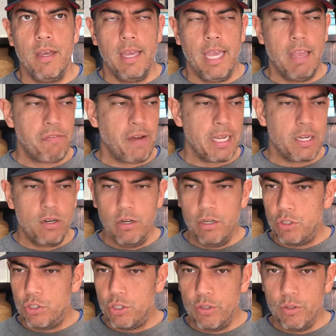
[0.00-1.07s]
If I could
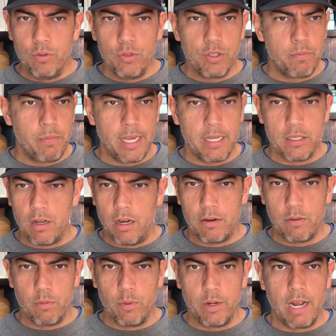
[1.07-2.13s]
choose based
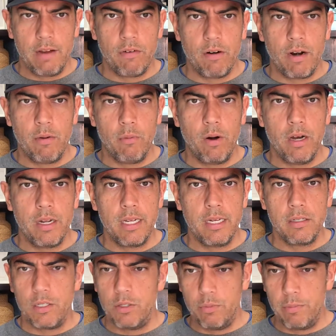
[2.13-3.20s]
on whatever I wanted
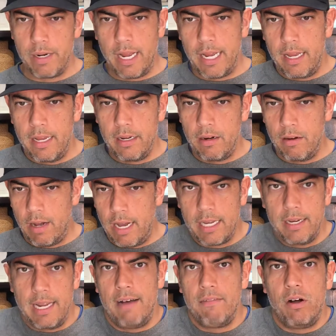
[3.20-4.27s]
to, but I
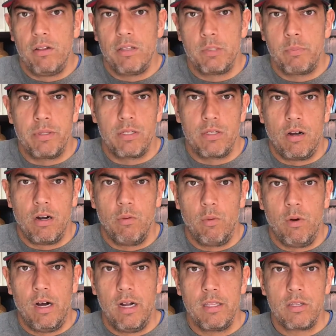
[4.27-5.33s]
could have all these bizarre
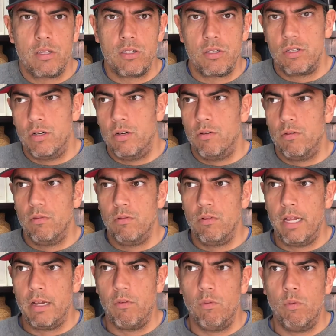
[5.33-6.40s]
wants, so
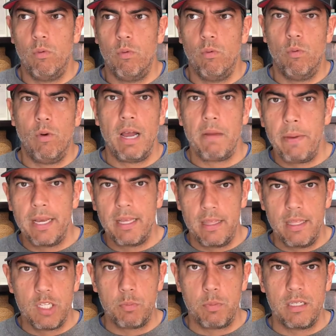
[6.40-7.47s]
like, why pick
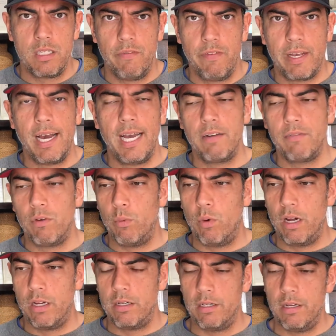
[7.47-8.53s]
this specific kind of a
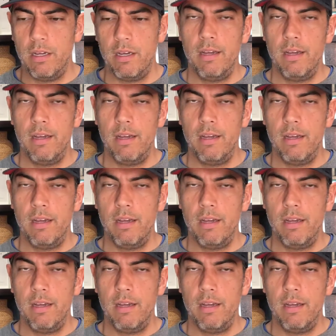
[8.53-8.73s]
want?